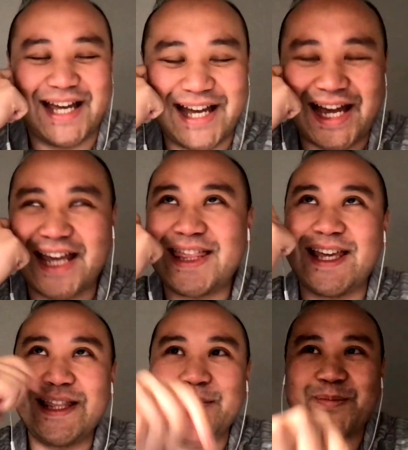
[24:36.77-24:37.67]
I
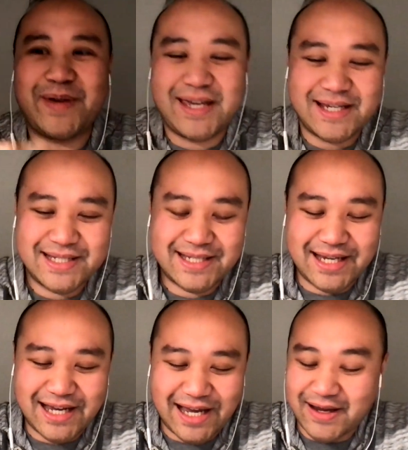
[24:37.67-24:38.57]
think the biggest,
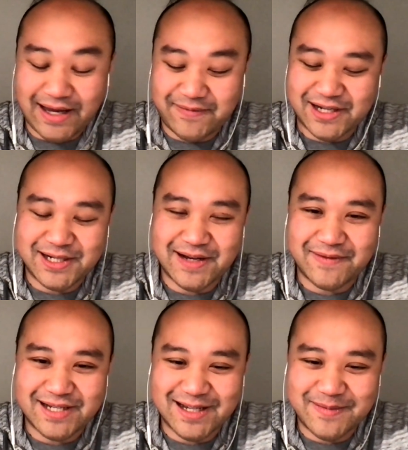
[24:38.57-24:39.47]
I've actually never
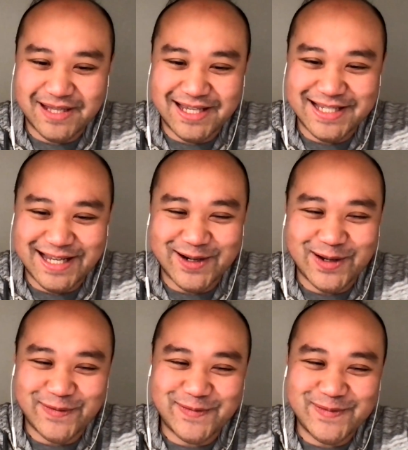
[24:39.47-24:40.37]
talked about this. I don't know
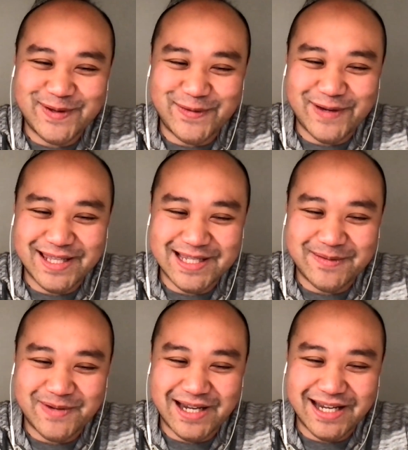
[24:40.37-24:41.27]
if you felt the same
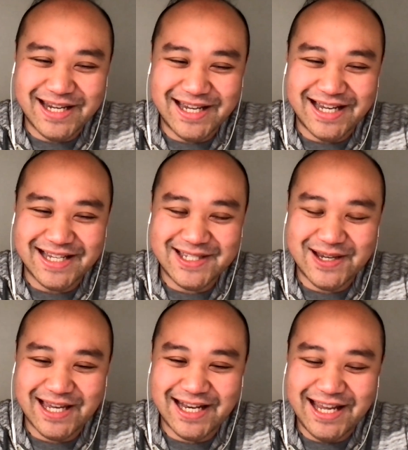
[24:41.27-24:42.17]
way, Hsu
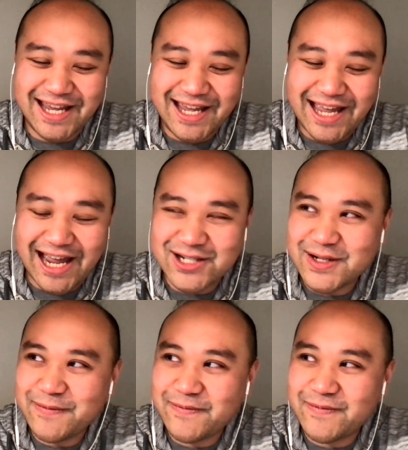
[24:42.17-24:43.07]
Ken. I
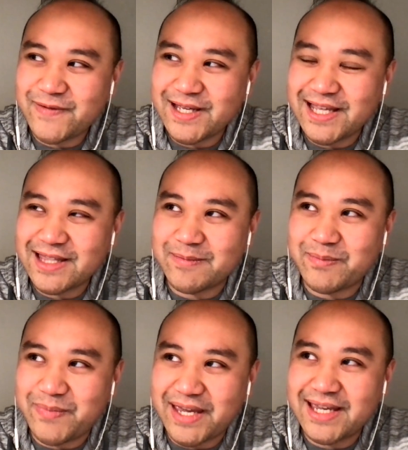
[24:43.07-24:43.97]
actually feel like the
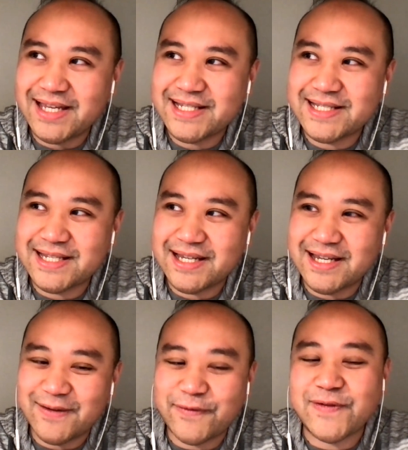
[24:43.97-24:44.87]
biggest
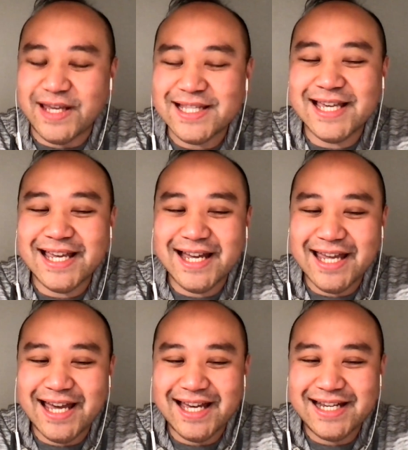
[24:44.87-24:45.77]
feeling I
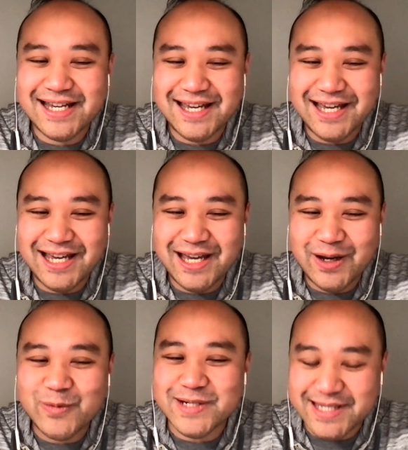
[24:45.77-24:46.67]
had
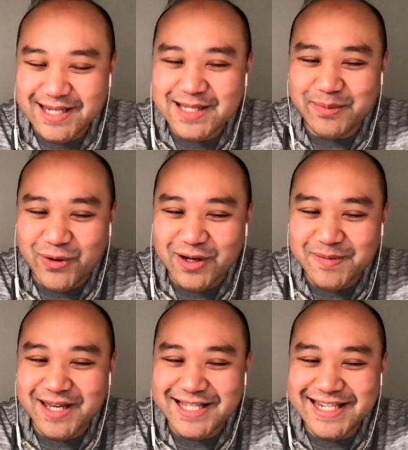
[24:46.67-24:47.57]
was
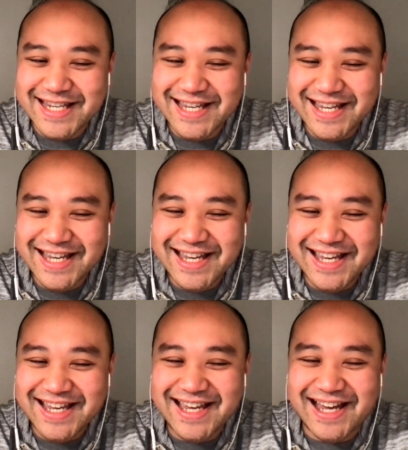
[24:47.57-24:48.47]
disappointment.
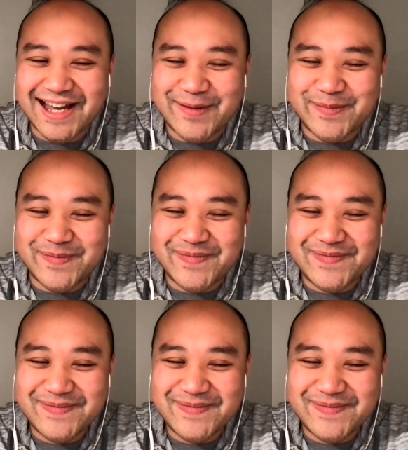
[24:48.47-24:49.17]
And